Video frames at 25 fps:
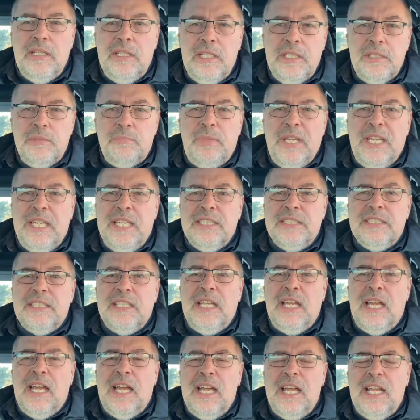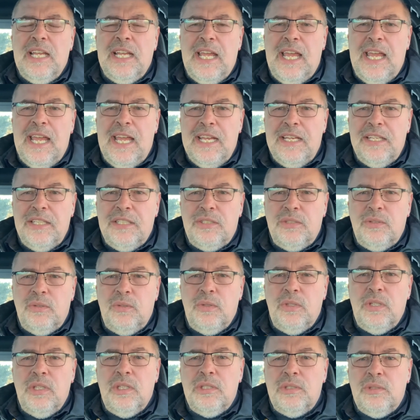is based on
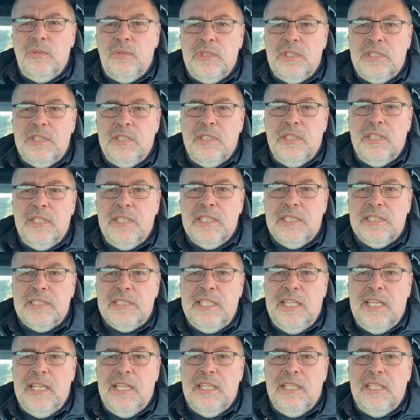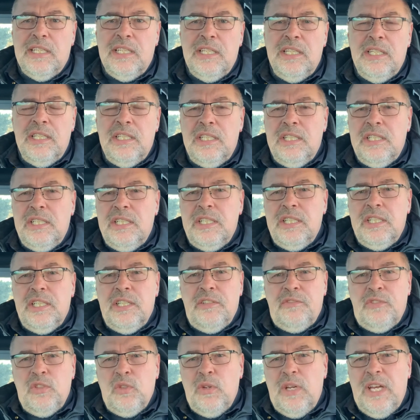attitude to a certain extent.
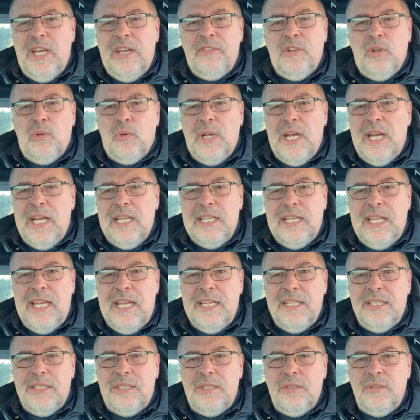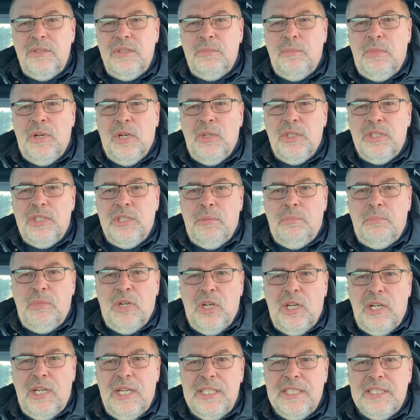If you have a rotten attitude about your
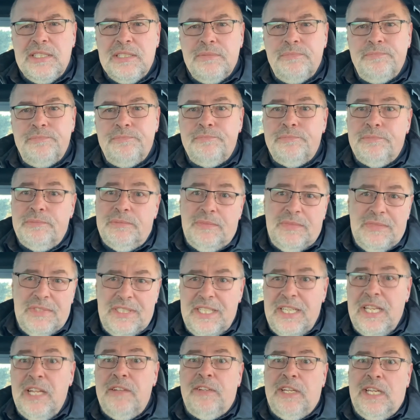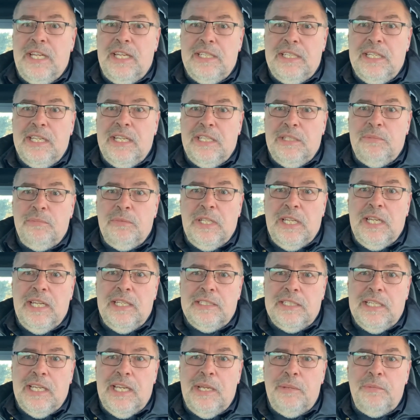boss, and I've had that
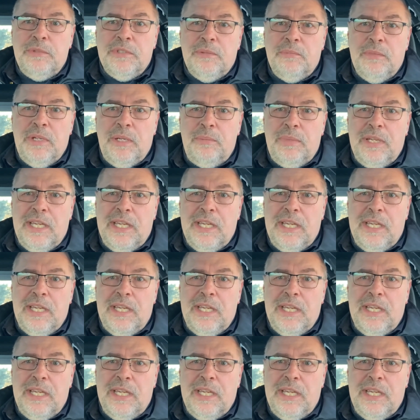at times in my